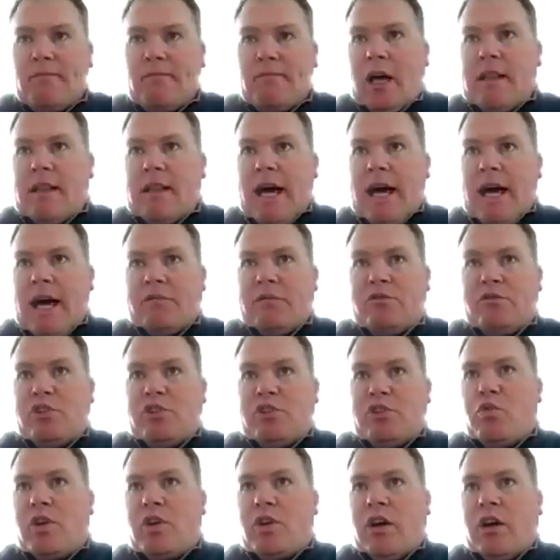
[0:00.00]
a lot of
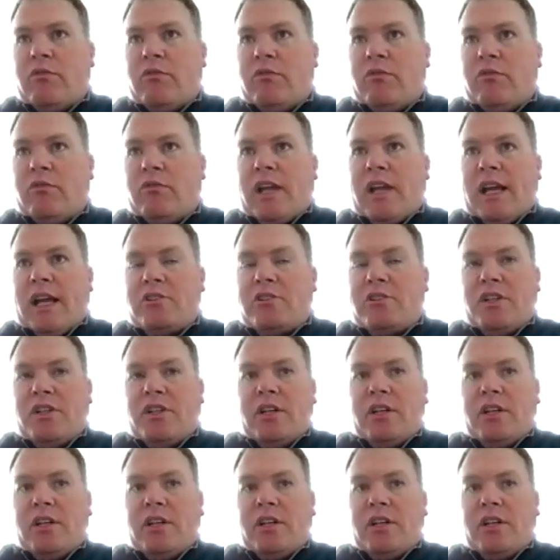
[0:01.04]
zone coverage last
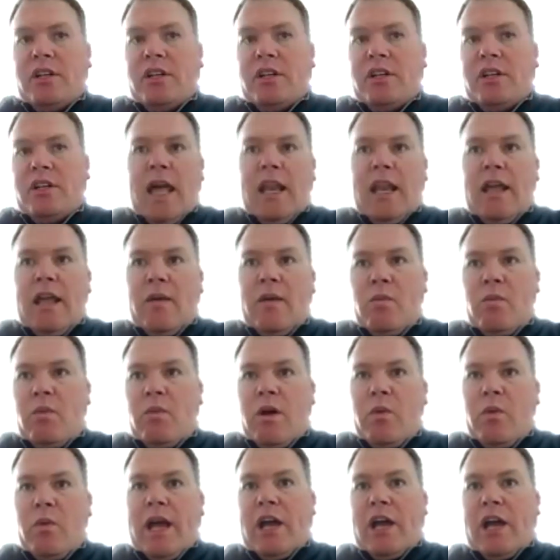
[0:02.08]
year, and
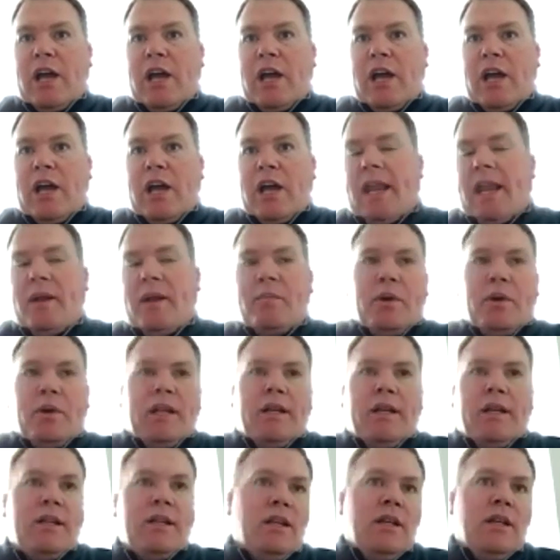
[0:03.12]
we got good at it.
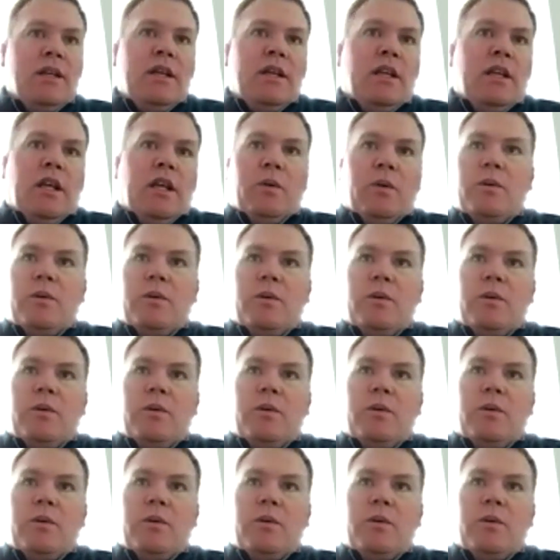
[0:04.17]
But,
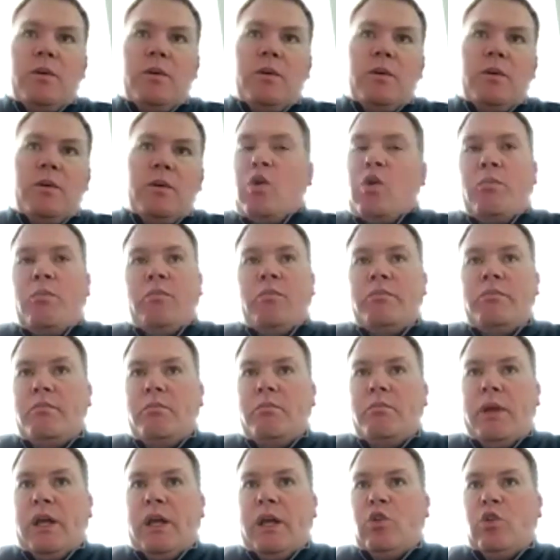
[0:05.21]
if you can go
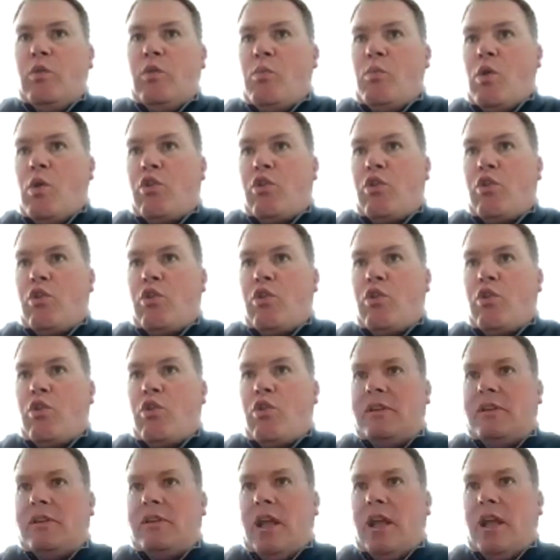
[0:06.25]
be a little more aggressive
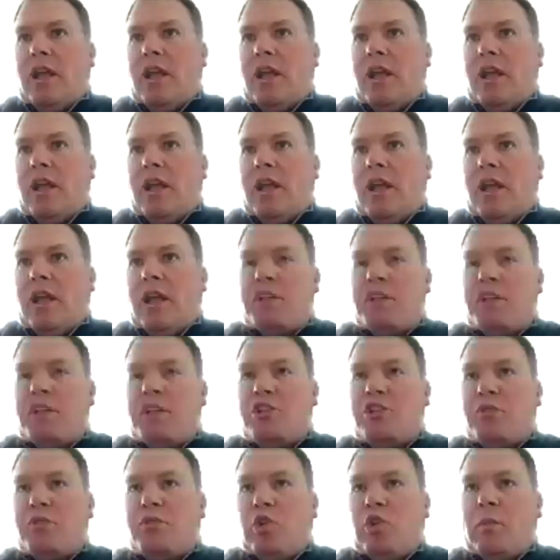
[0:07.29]
and force the
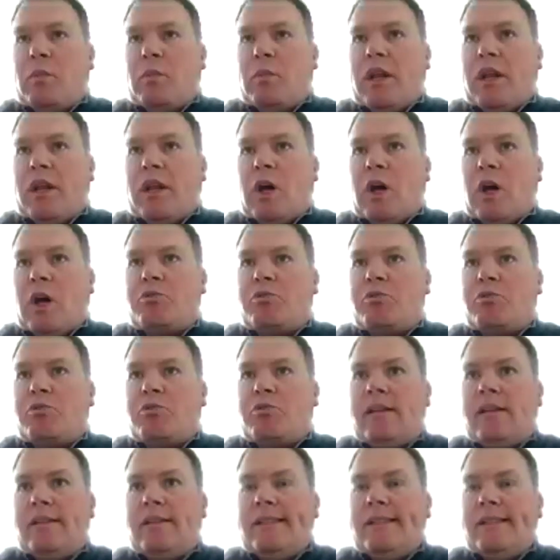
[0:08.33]
issue a little bit, it helps you a
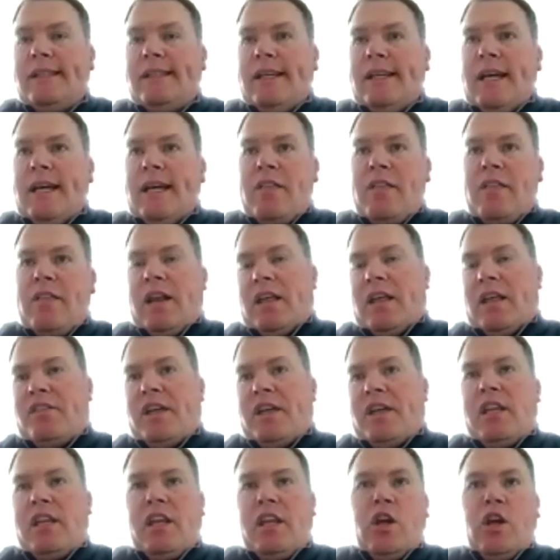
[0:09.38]
lot. And then I
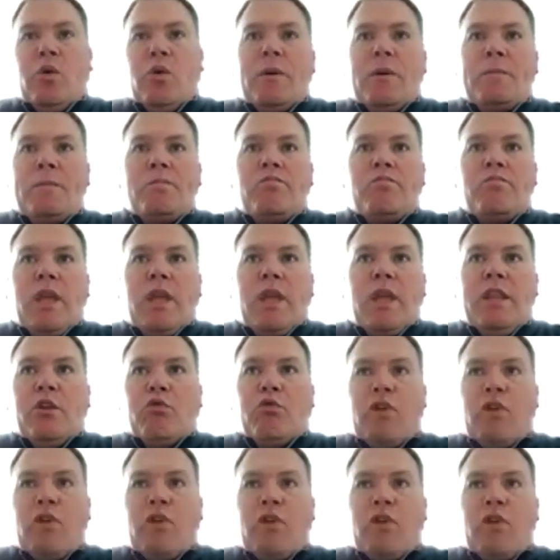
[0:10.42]
think, in the
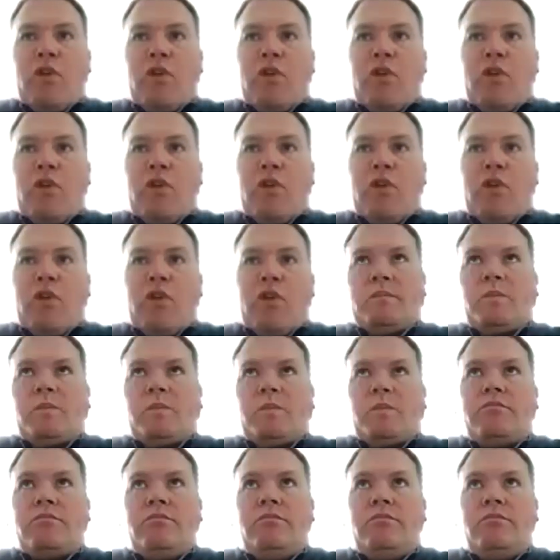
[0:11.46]
run game,
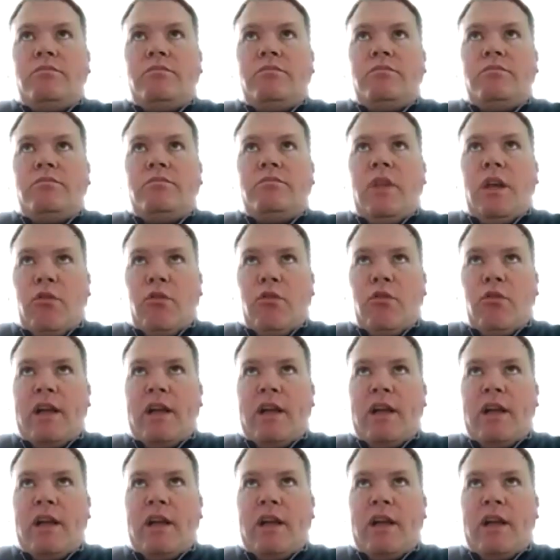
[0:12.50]
run